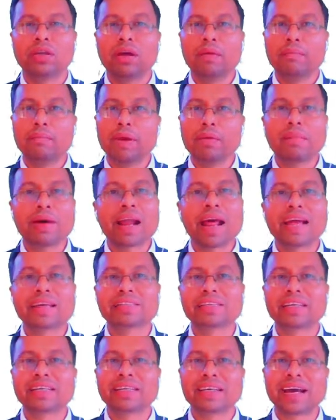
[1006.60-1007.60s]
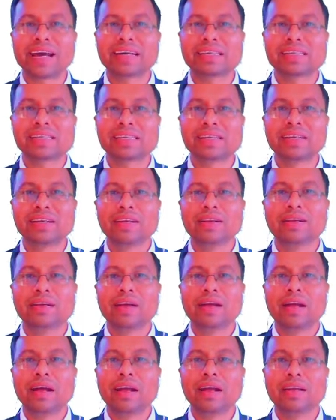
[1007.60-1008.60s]
memorize the text,
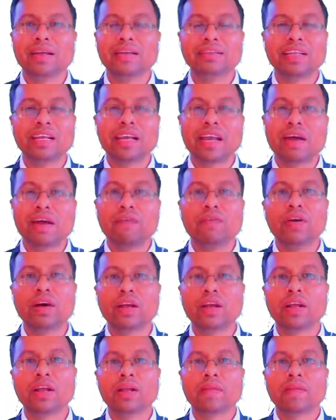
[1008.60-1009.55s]
and they never